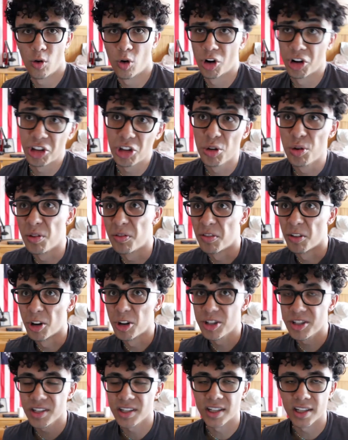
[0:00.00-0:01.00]
or
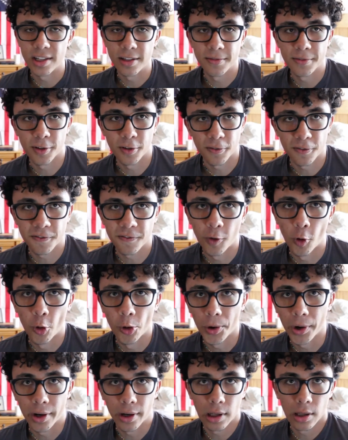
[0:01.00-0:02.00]
university if you're
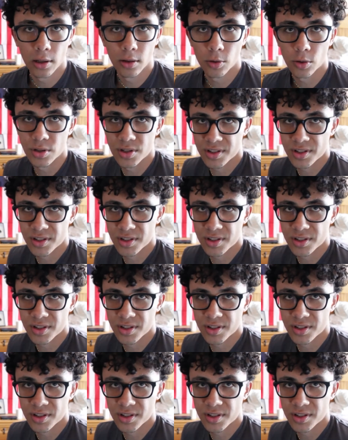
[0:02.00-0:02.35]
foreign, or